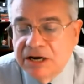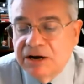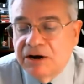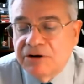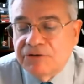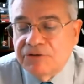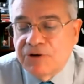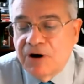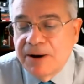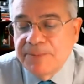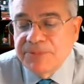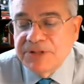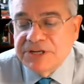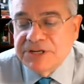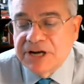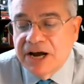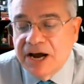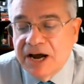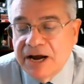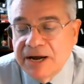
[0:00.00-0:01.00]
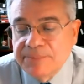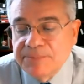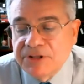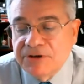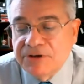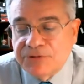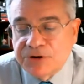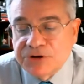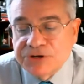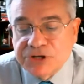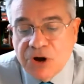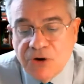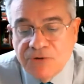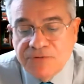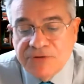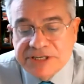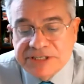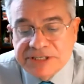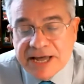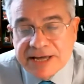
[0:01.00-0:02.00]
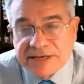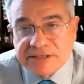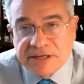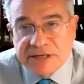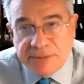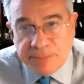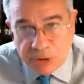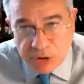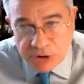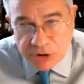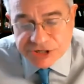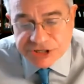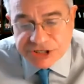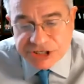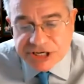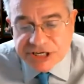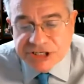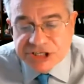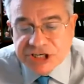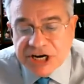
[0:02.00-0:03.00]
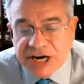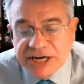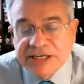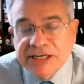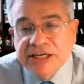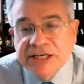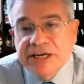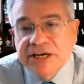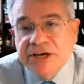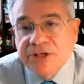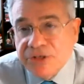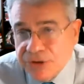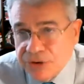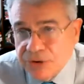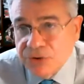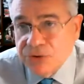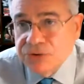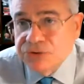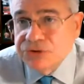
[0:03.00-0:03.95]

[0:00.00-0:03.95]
from the time the first COVID test emerged in China through